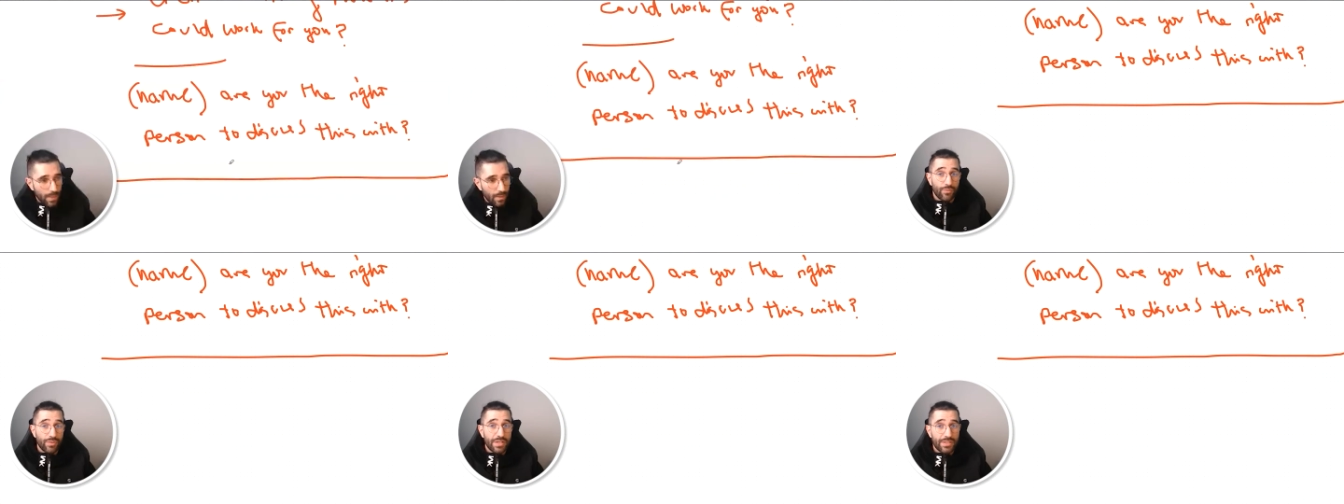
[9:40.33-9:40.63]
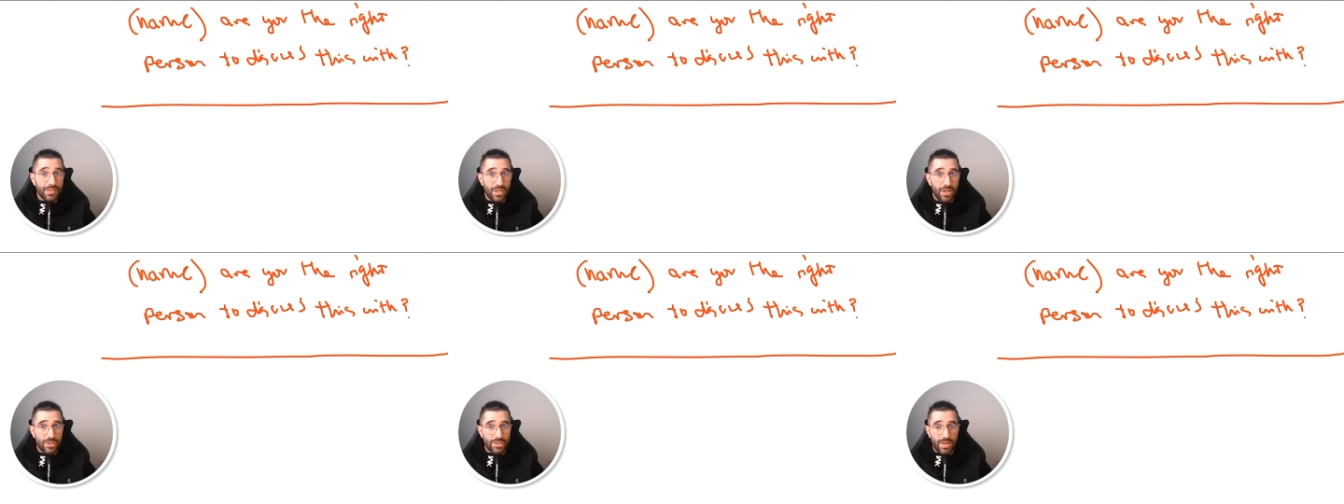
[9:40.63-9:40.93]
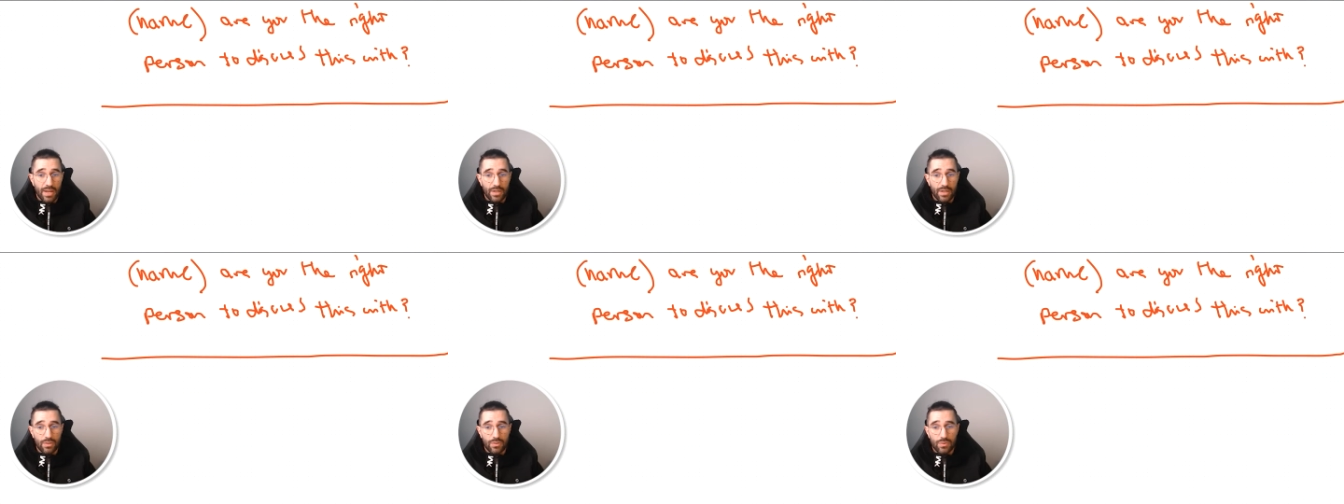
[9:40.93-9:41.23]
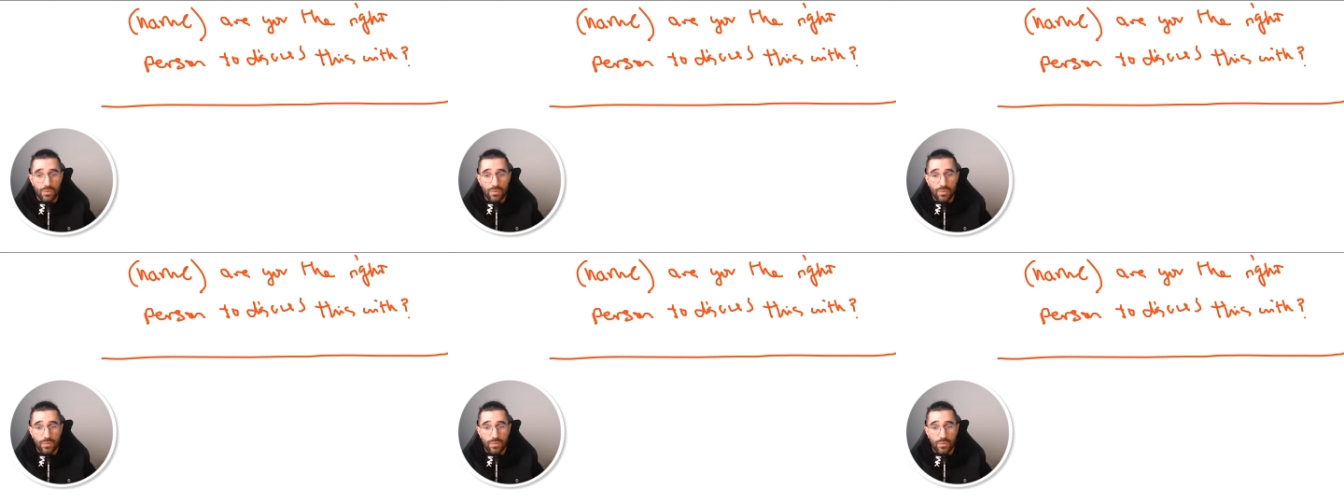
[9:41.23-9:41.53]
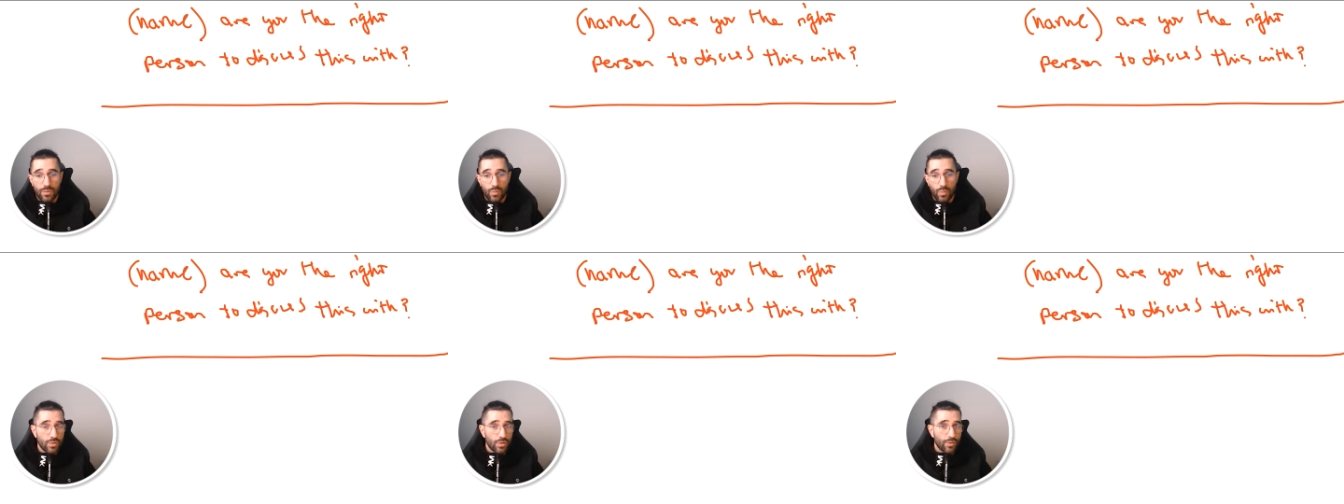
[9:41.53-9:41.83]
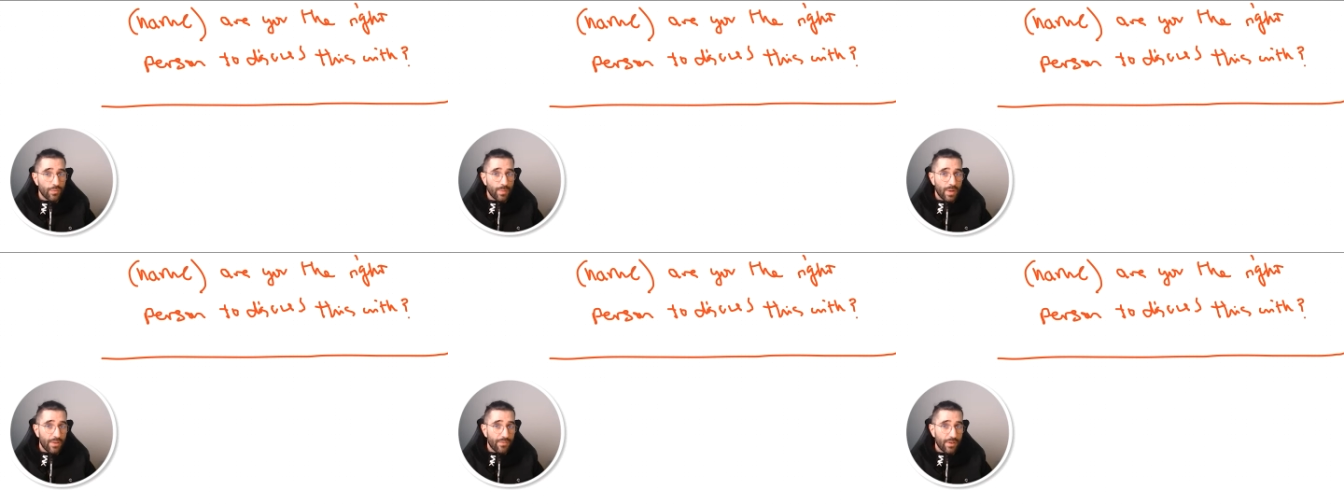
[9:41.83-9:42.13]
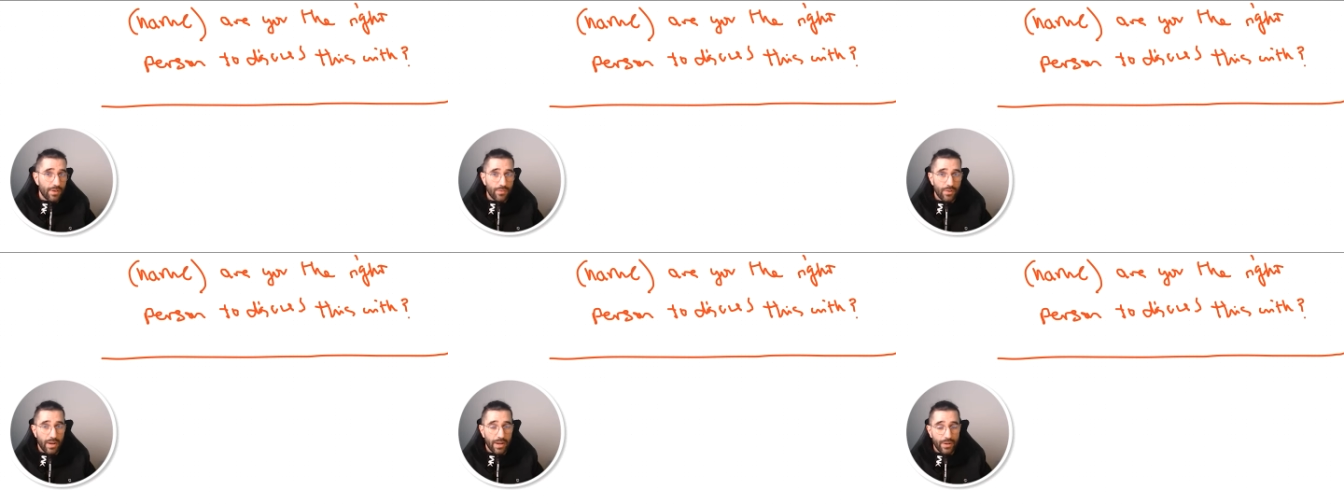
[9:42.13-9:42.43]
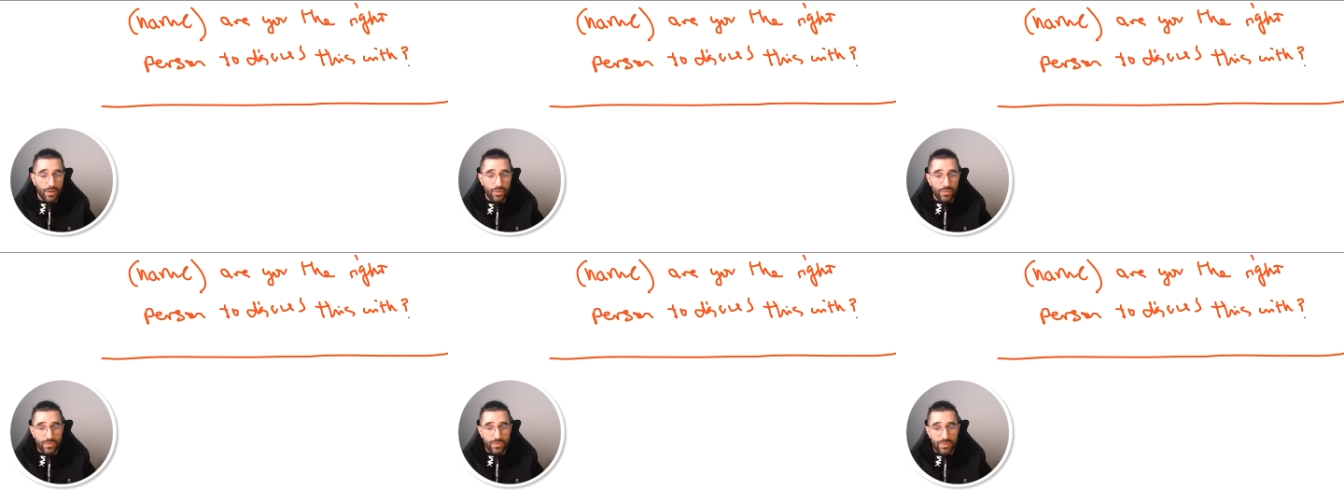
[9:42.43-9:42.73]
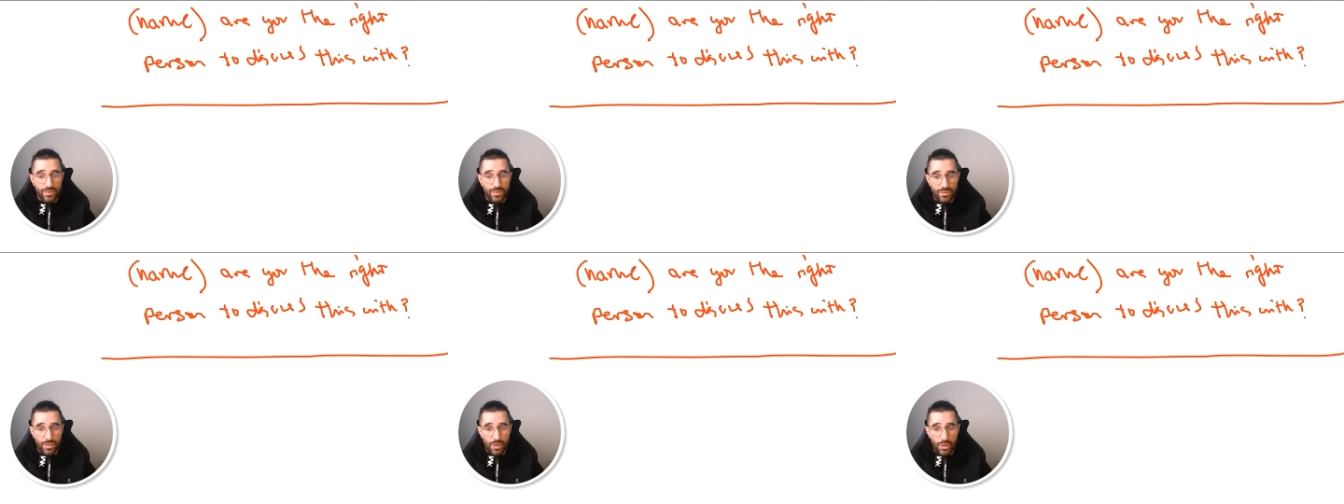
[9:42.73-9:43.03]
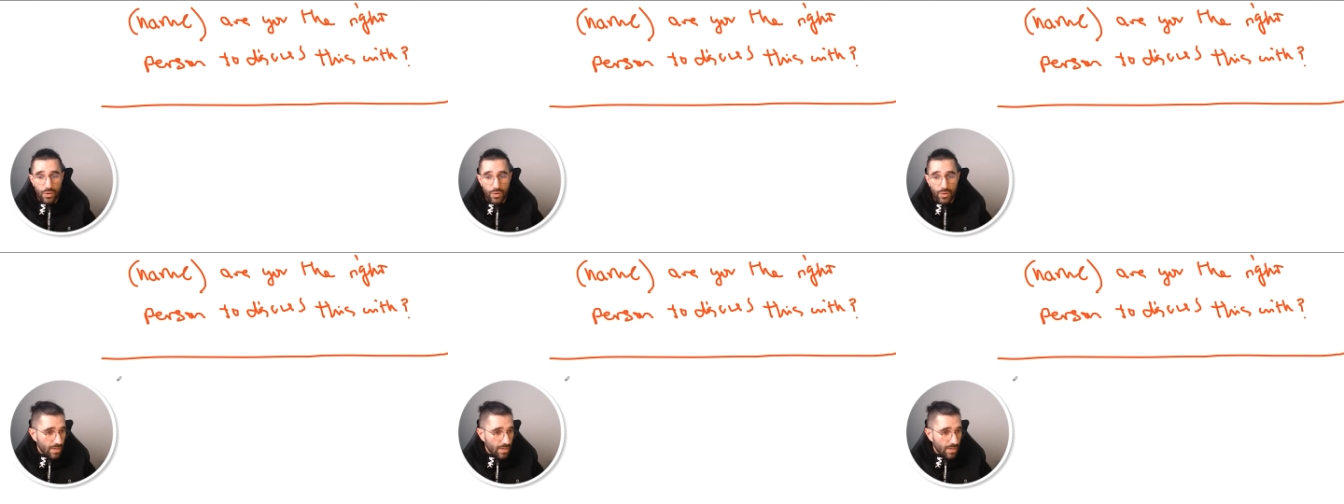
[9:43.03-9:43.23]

or the research angle, which are two of my favorite angles.